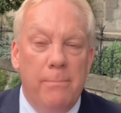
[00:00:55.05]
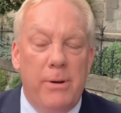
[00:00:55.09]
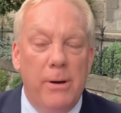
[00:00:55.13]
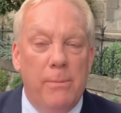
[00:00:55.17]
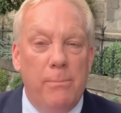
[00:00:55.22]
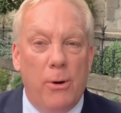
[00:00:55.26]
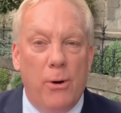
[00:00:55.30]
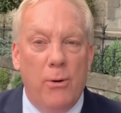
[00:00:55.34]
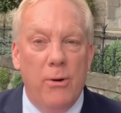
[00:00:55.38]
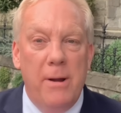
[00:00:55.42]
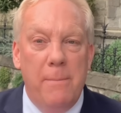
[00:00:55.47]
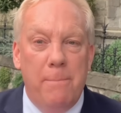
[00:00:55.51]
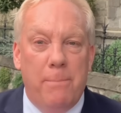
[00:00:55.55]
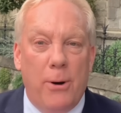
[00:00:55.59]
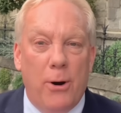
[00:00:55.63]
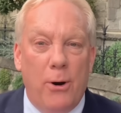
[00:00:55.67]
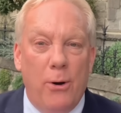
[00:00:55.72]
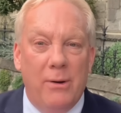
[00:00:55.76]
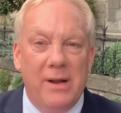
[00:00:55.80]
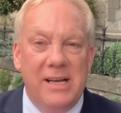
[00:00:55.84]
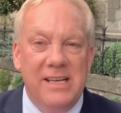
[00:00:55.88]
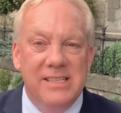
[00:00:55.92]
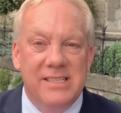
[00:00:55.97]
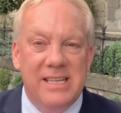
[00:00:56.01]
but more
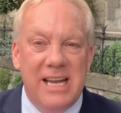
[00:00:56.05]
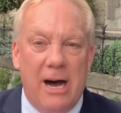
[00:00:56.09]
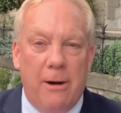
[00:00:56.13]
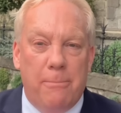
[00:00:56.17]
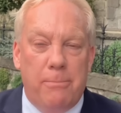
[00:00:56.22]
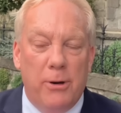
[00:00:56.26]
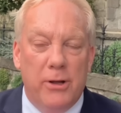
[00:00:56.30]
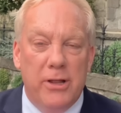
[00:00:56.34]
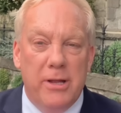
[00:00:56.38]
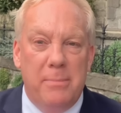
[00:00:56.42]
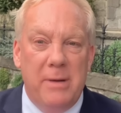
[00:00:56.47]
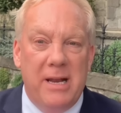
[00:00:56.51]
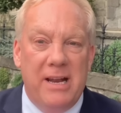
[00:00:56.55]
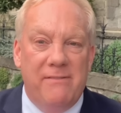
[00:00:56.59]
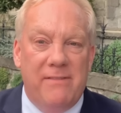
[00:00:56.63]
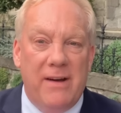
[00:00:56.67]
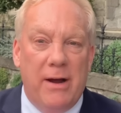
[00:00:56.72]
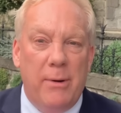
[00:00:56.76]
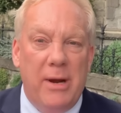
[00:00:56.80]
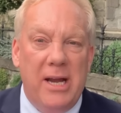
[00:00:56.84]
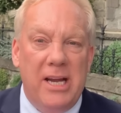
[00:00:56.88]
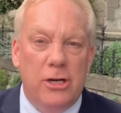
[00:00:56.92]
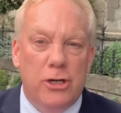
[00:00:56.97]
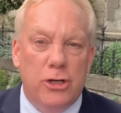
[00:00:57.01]
importantly, has now put them in a
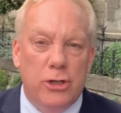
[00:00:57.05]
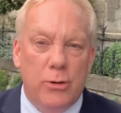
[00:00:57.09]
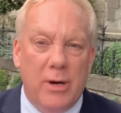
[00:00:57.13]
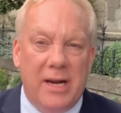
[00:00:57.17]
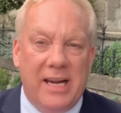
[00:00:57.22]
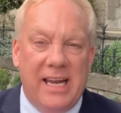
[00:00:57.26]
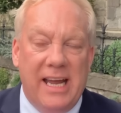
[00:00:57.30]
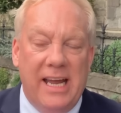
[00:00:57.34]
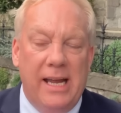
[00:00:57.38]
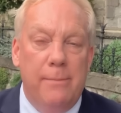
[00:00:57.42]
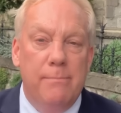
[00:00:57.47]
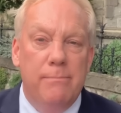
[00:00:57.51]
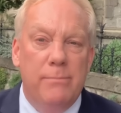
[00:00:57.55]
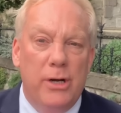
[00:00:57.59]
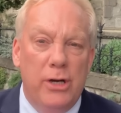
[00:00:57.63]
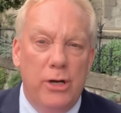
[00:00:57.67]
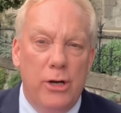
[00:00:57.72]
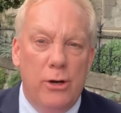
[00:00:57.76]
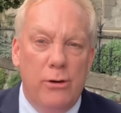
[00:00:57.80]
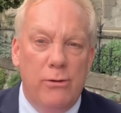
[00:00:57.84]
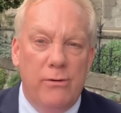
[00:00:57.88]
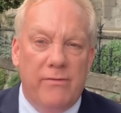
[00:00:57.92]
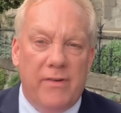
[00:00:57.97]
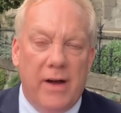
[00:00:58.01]
very tricky
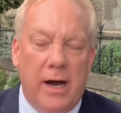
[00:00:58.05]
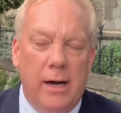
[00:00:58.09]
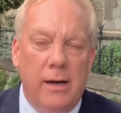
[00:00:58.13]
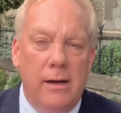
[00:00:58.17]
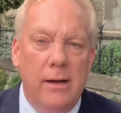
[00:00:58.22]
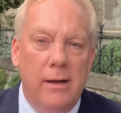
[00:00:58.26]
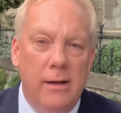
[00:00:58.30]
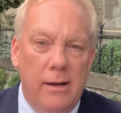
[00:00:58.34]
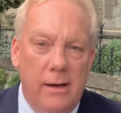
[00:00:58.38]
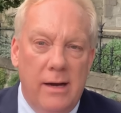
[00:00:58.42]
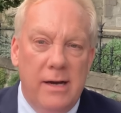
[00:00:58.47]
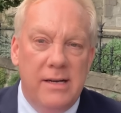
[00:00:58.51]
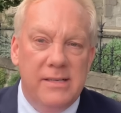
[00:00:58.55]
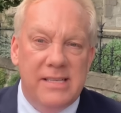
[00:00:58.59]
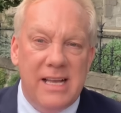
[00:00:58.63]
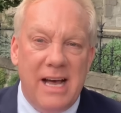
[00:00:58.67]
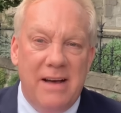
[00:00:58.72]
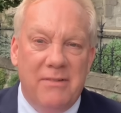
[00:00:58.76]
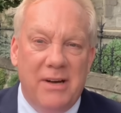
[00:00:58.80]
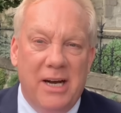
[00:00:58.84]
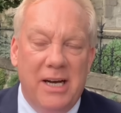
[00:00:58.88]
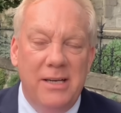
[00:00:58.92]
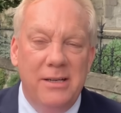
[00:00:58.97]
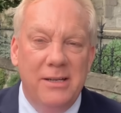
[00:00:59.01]
manoeuvre. As
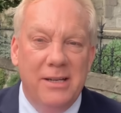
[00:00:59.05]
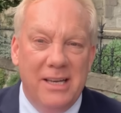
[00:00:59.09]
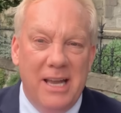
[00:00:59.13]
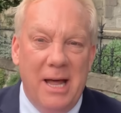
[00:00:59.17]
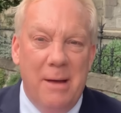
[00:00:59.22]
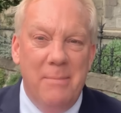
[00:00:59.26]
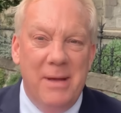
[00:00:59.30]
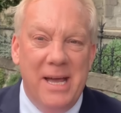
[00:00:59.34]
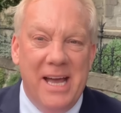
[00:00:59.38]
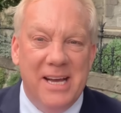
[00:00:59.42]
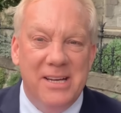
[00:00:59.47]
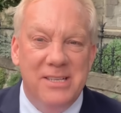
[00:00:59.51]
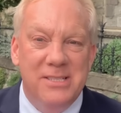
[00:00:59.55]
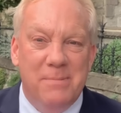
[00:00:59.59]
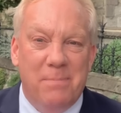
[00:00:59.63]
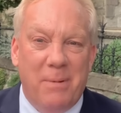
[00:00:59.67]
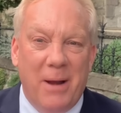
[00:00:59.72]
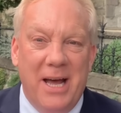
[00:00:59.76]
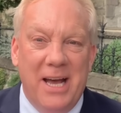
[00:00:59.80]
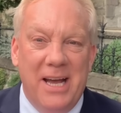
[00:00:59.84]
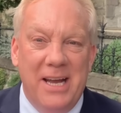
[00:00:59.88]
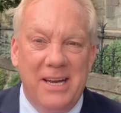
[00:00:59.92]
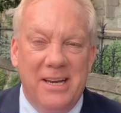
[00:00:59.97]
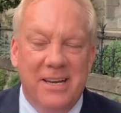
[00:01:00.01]
ever, let me
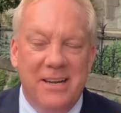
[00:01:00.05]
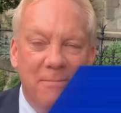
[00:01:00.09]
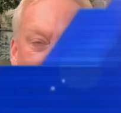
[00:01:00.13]
explain.